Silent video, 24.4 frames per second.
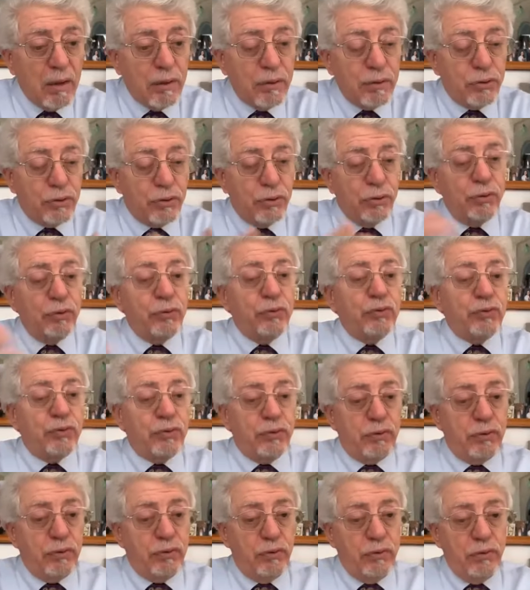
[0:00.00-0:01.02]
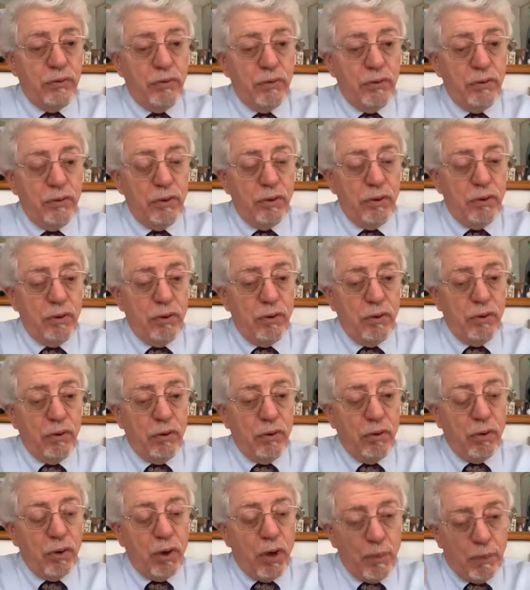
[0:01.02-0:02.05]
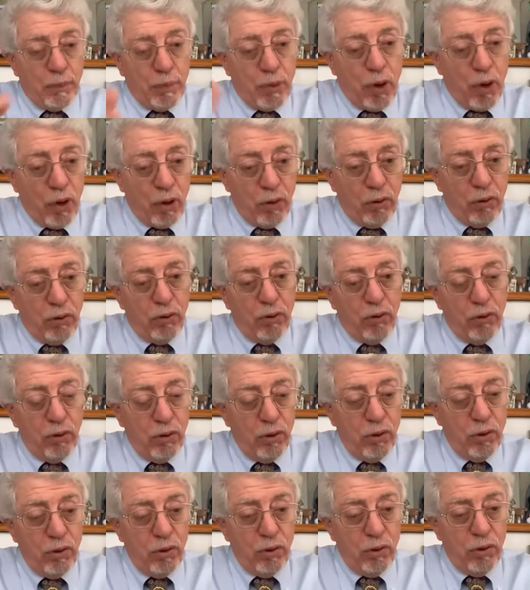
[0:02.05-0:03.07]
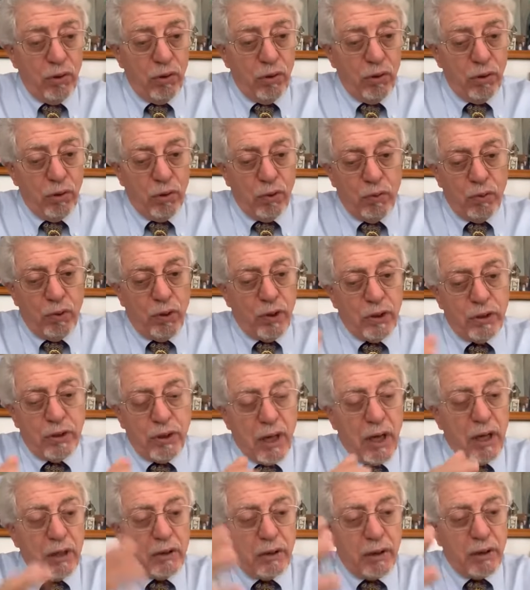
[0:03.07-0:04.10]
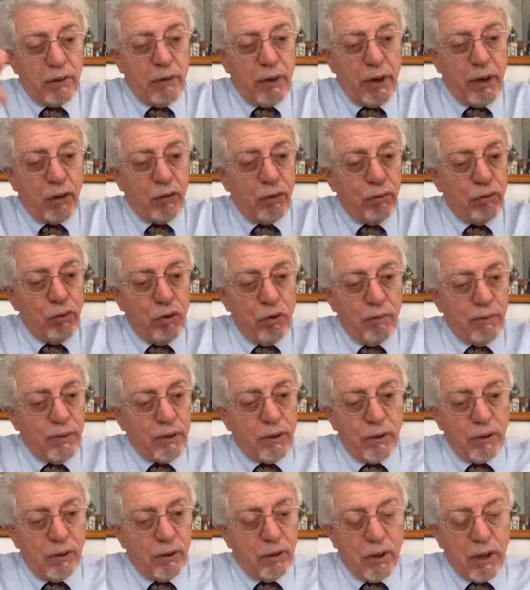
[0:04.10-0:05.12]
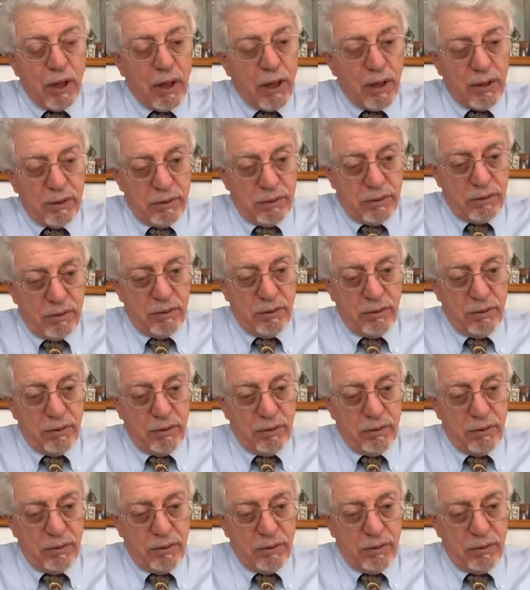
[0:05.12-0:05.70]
Zeus or Apollo or one of the other Greco-Roman gods,